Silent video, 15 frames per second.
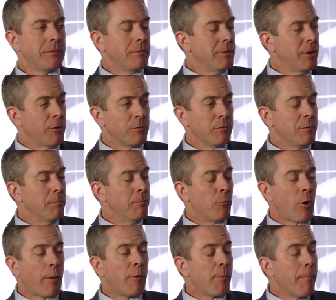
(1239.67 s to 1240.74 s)
you know,
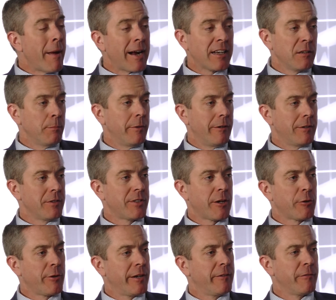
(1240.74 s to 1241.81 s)
Robert McNamara,
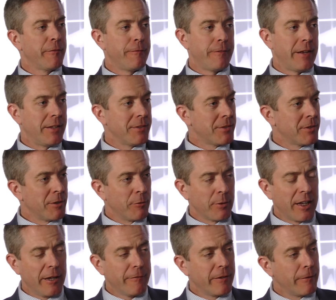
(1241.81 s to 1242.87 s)
Secretary of Defense, you know,
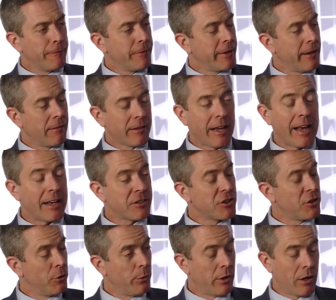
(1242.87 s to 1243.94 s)
giving Fidel
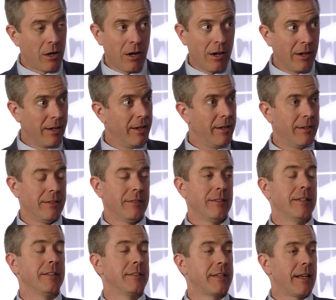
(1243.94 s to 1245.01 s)
Castro a hug
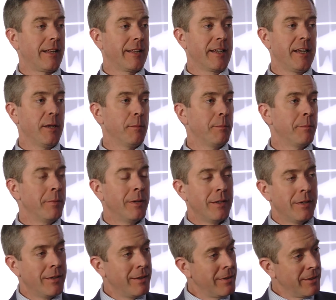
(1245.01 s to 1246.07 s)
and telling him,
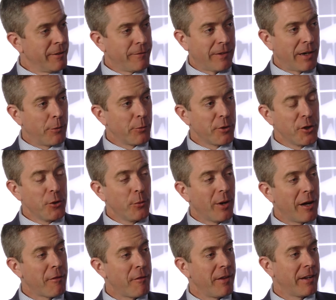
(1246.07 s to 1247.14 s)
if I were you,
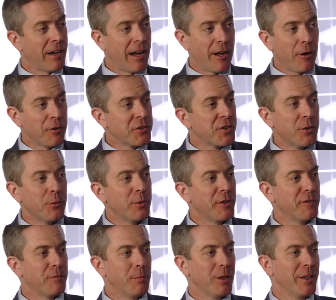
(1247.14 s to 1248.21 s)
I think I also would
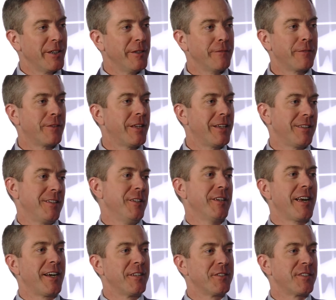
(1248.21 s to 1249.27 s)
have believed that the
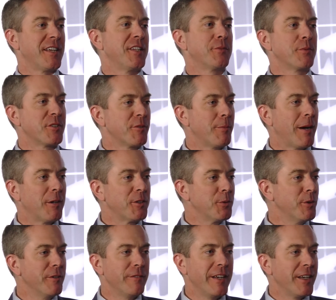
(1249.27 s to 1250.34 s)
United States was about
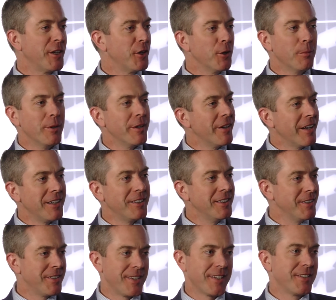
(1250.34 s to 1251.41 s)
to invade right. Cuba in
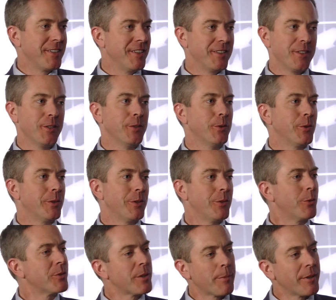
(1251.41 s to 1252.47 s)
1962 or, right.
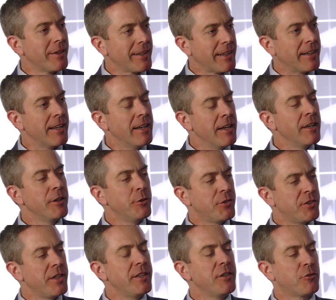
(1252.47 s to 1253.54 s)
or something like that. You
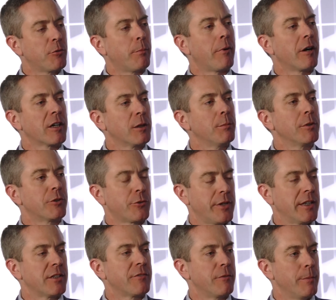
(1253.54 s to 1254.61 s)
see these remarkable
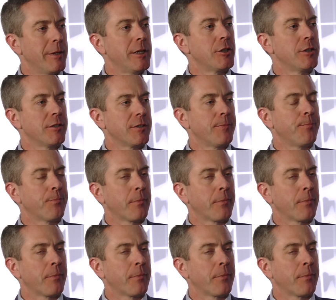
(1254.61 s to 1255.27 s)
transformations.